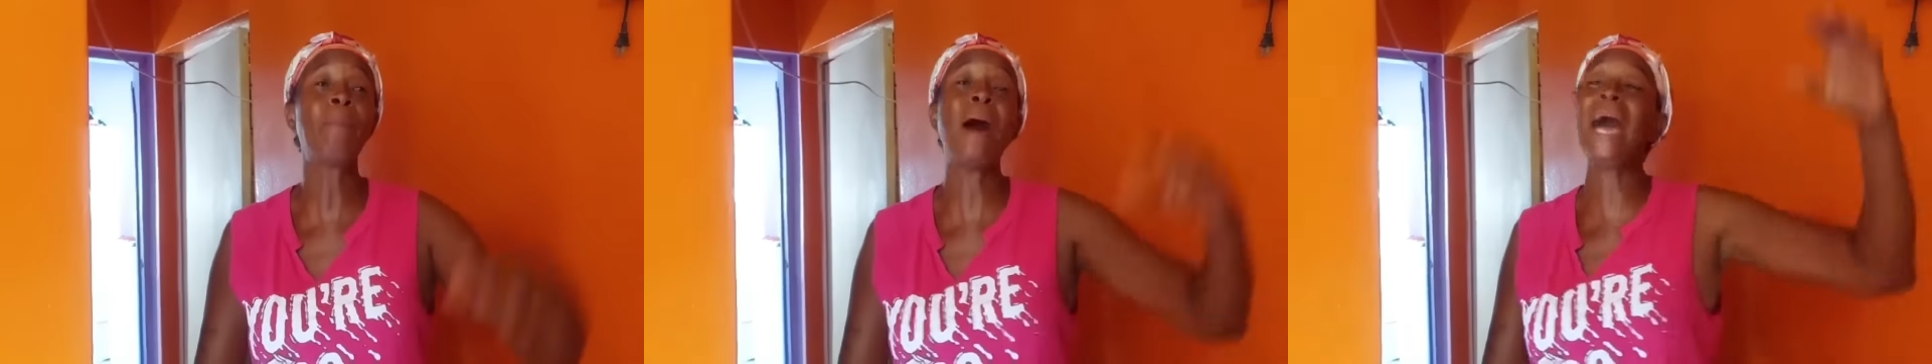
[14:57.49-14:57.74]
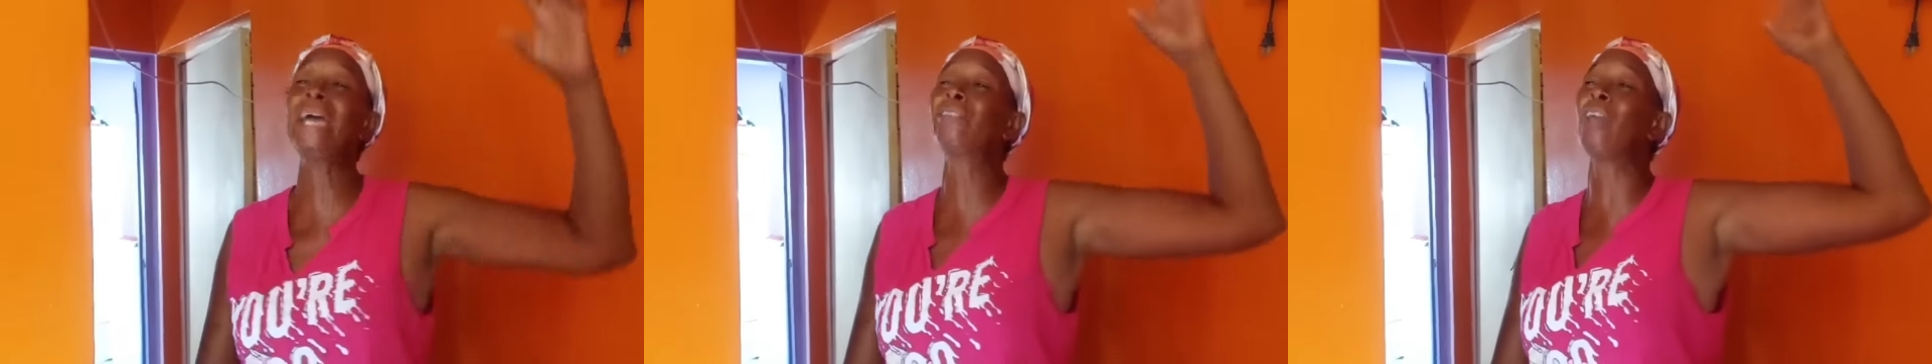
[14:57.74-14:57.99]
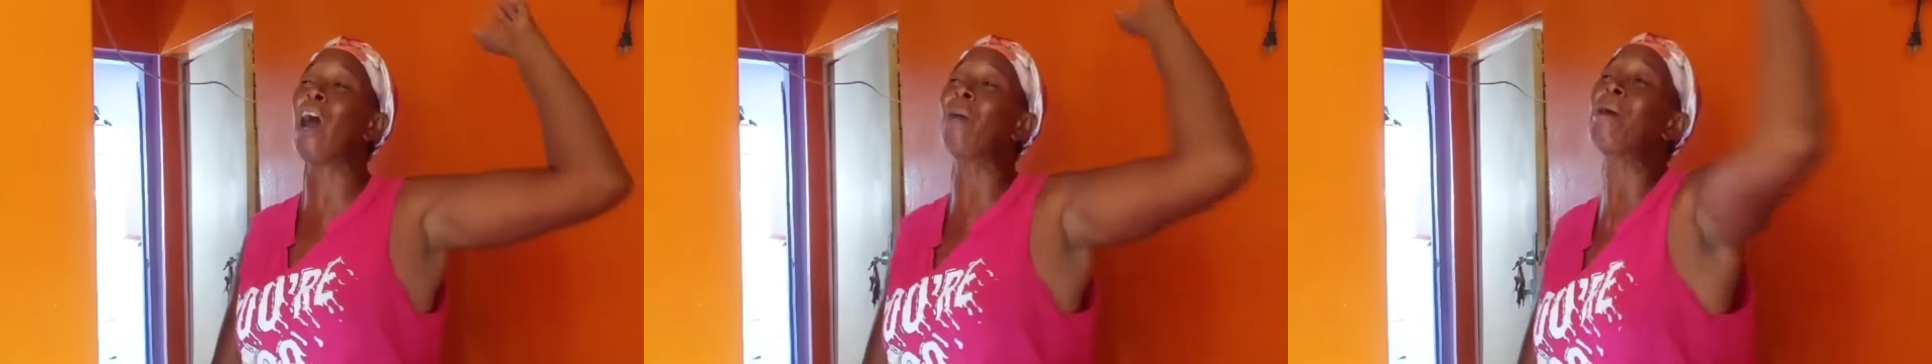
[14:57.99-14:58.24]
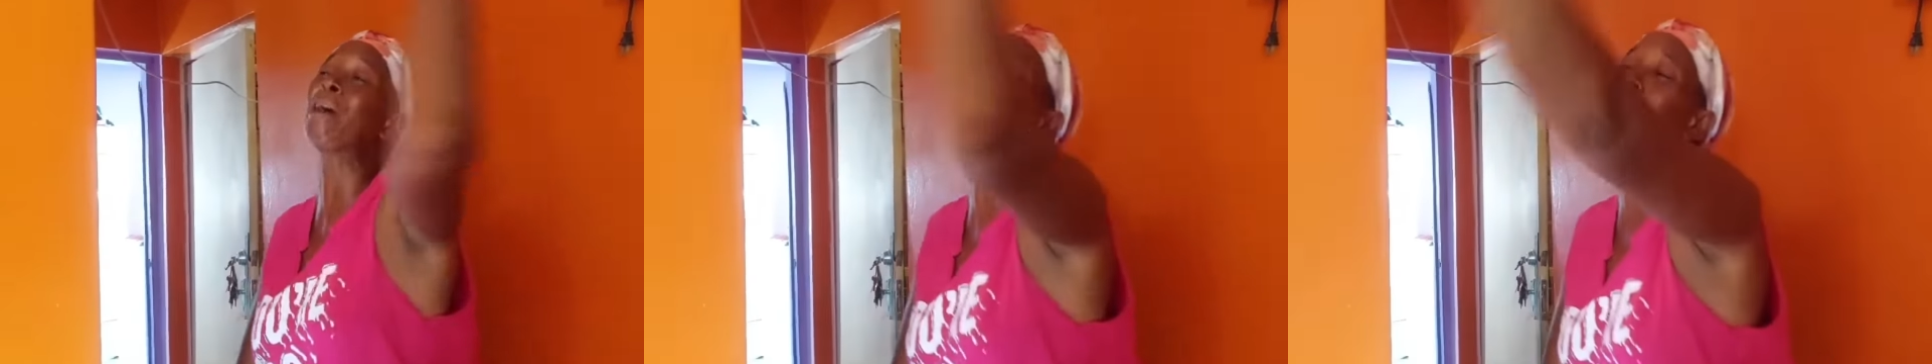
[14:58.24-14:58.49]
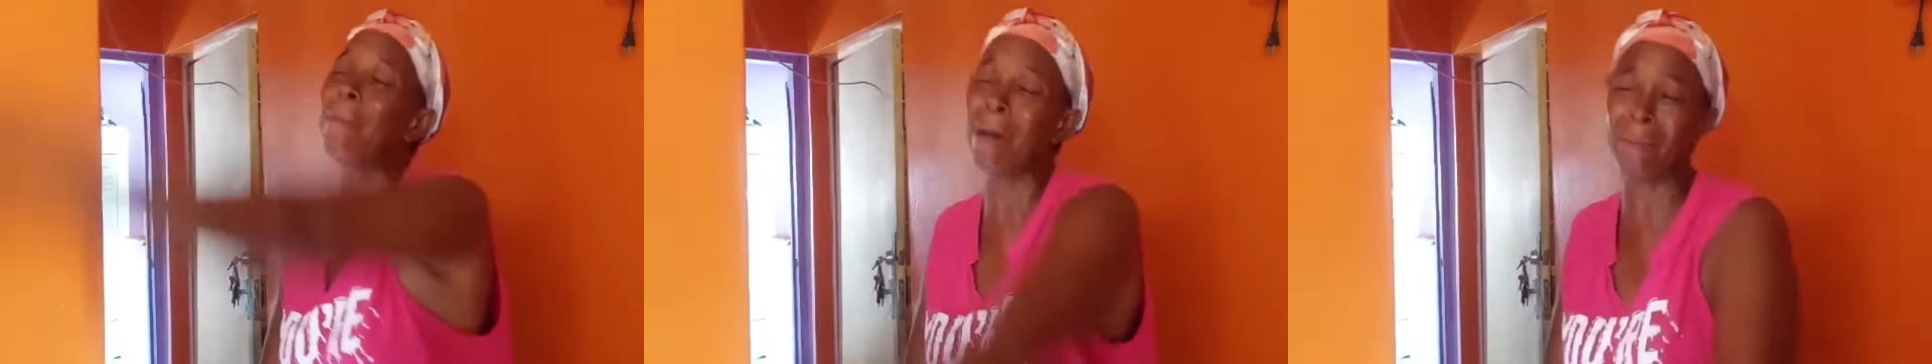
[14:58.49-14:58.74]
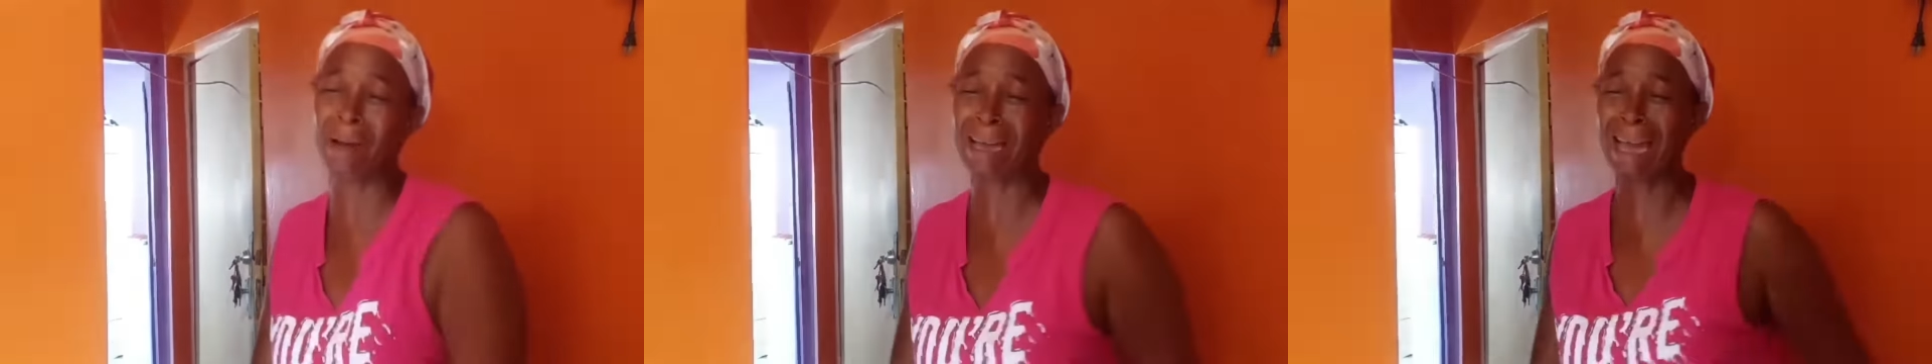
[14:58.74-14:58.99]
bite of my grab
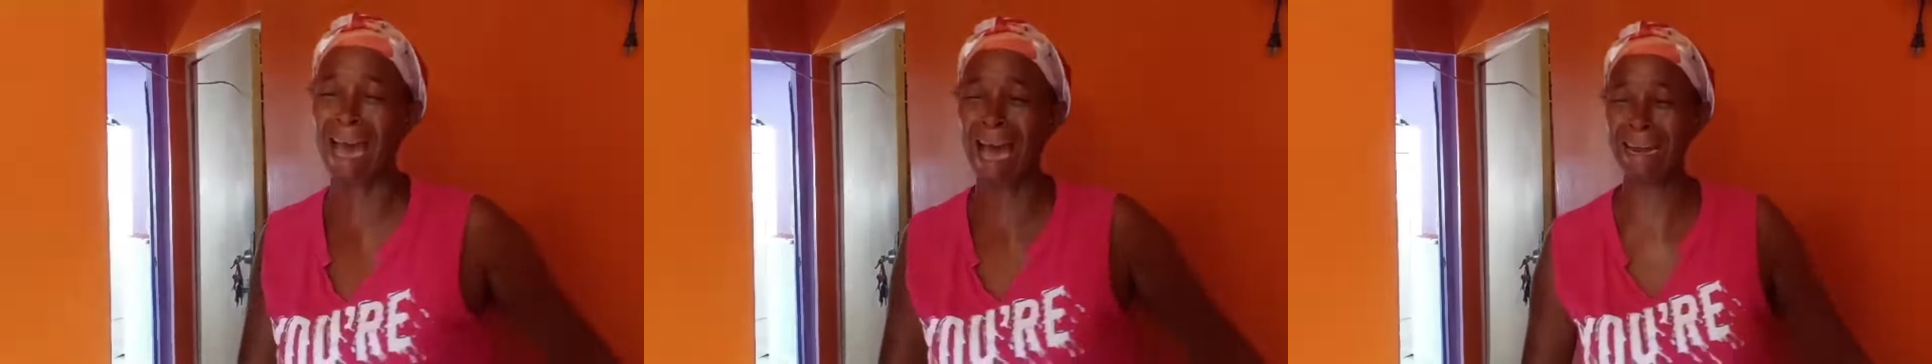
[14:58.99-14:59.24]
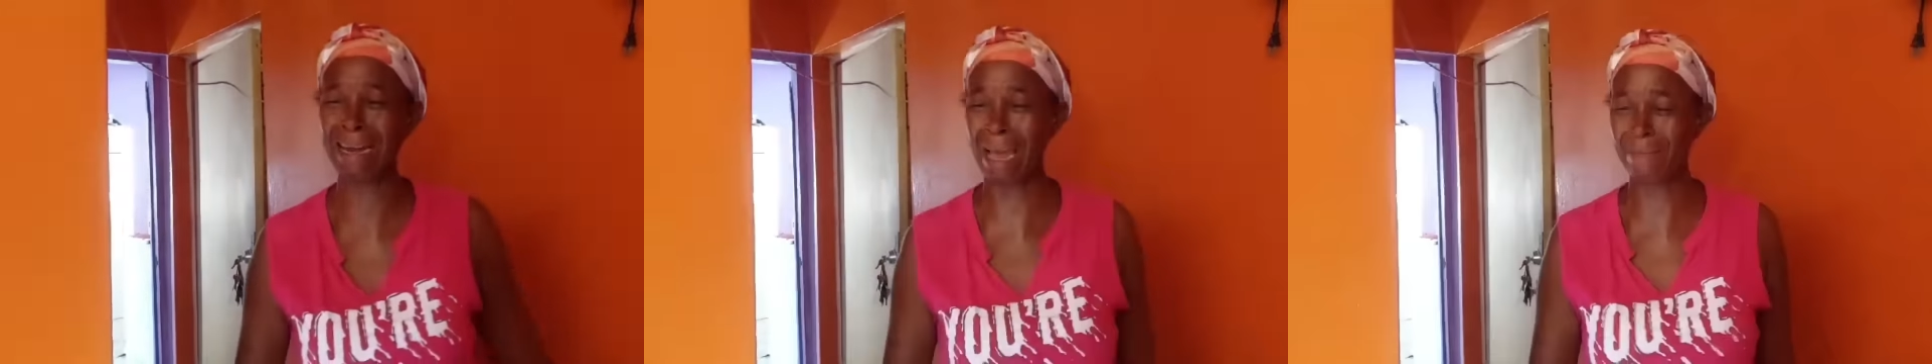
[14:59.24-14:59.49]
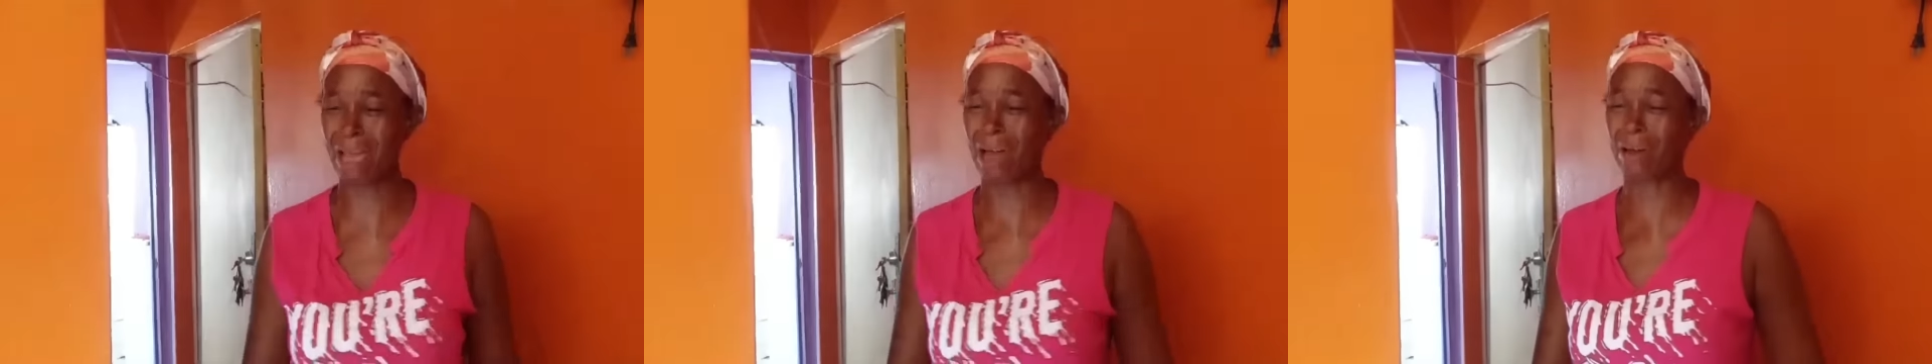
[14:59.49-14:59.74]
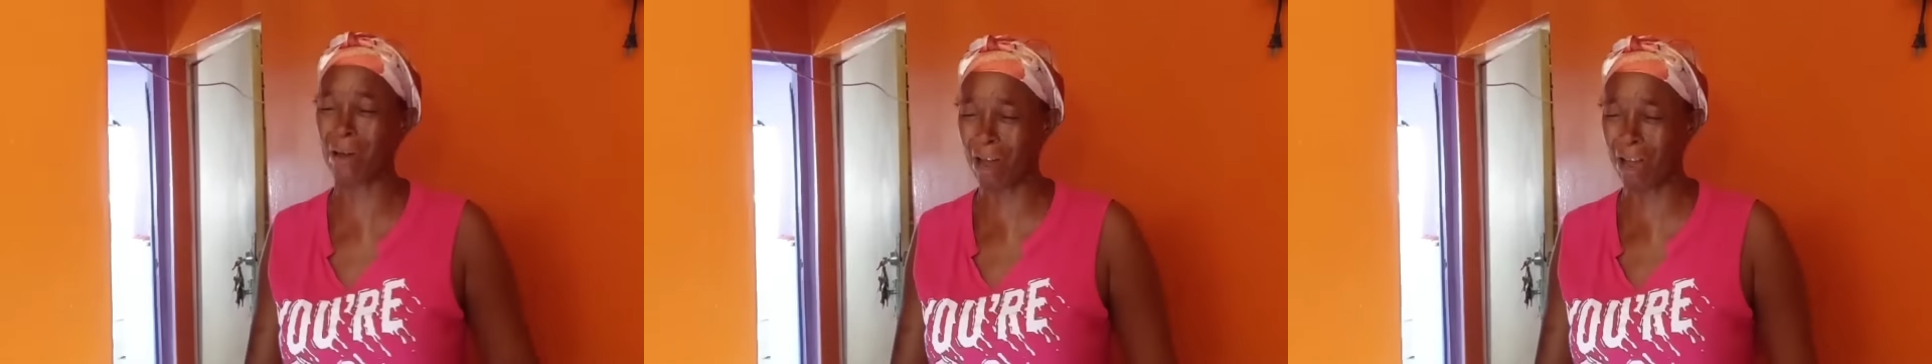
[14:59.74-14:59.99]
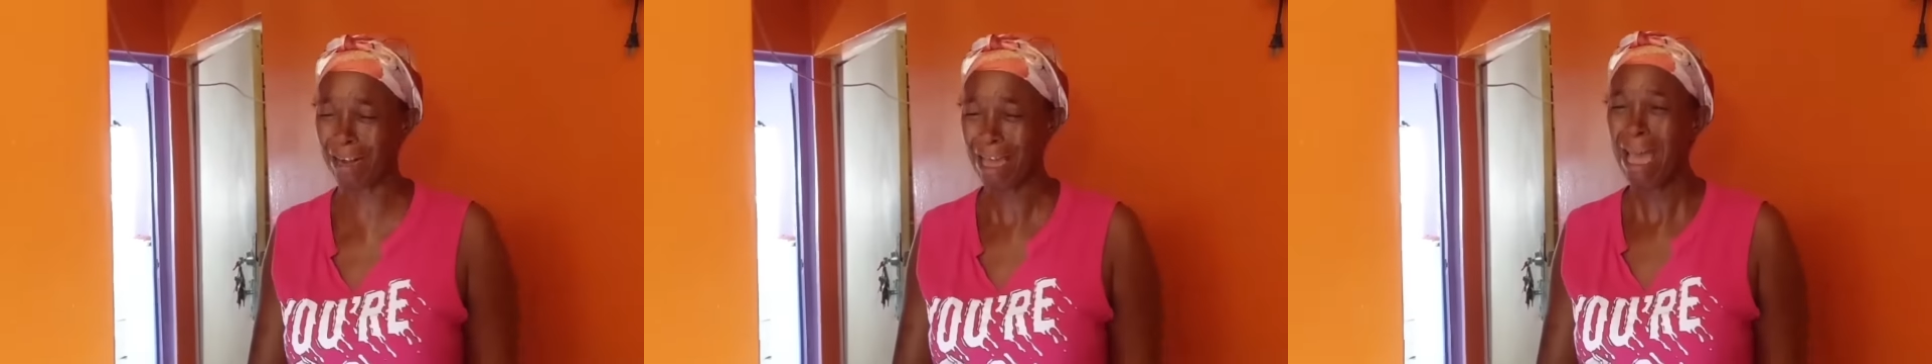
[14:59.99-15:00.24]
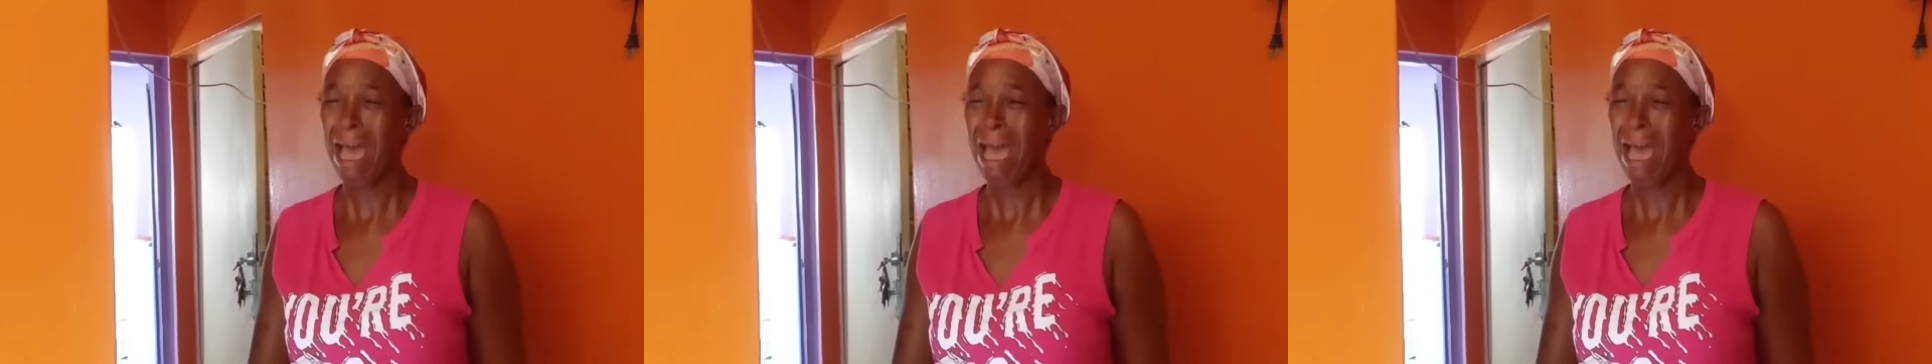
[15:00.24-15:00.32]
on my kind and my good?